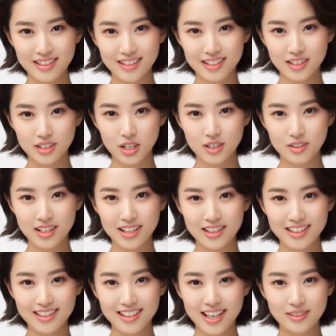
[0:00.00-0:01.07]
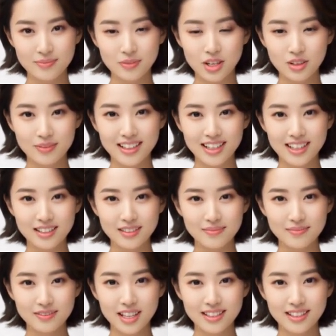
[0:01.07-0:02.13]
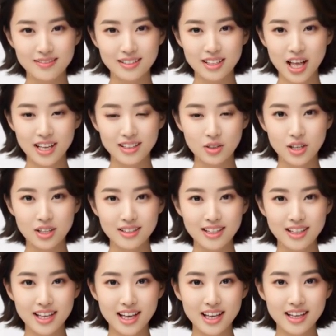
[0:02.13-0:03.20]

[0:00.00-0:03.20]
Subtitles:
You agree to sell a property on the 1st of January,